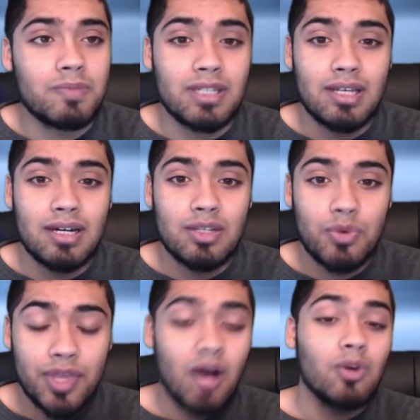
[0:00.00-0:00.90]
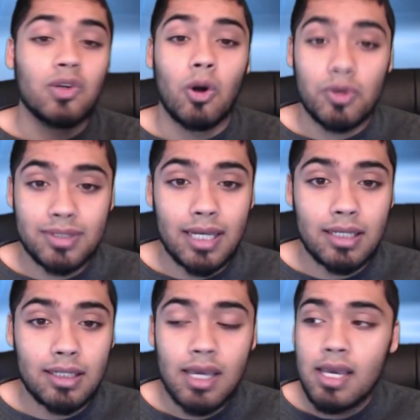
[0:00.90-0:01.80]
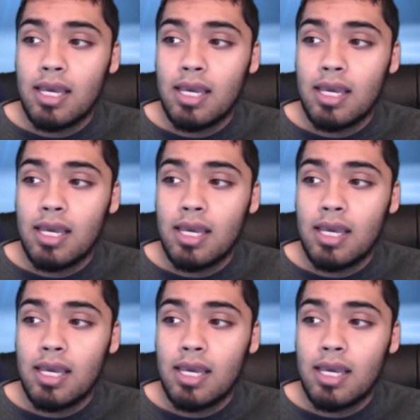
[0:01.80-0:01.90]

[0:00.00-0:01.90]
because without goal setting,